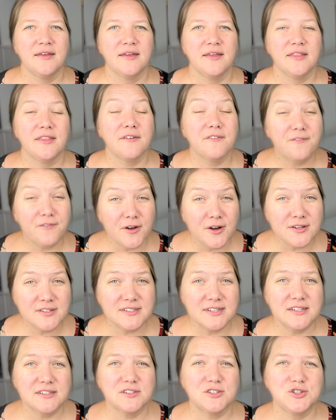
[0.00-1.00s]
The first
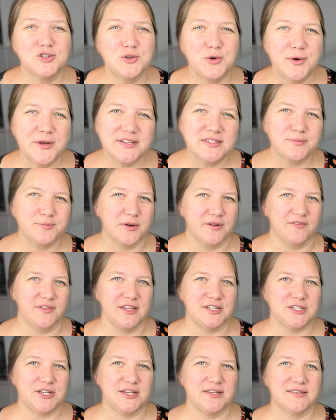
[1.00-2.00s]
is Choice
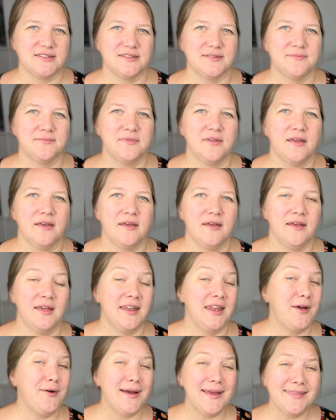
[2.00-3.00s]
Privileges.
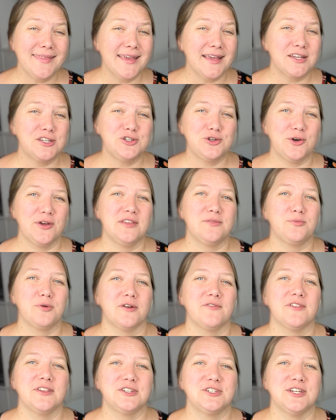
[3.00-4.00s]
Now, I think Choice
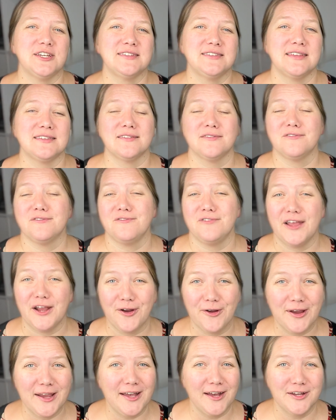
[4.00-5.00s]
Privileges is a
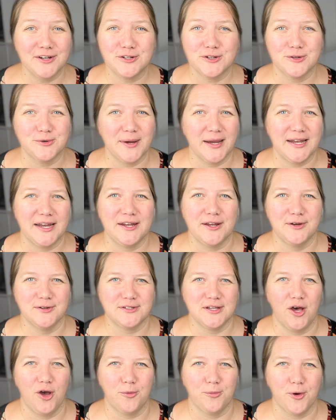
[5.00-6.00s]
very underrated
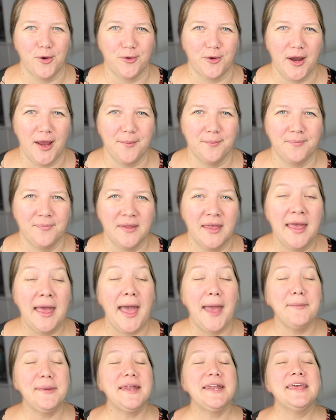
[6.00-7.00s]
hotel program.
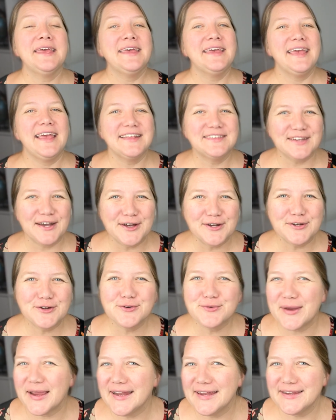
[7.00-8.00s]
I mean, it's
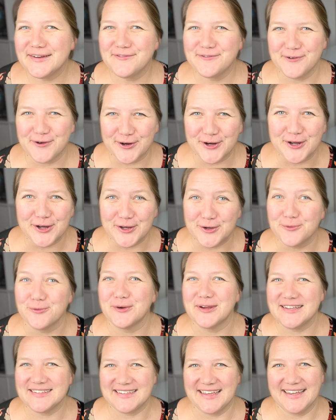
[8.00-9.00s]
underrated for good
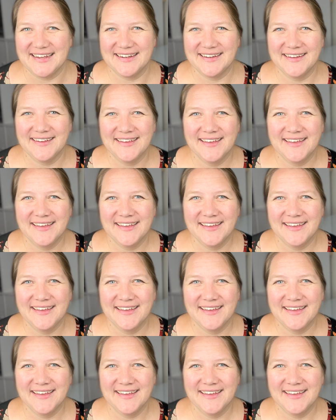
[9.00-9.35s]
reason.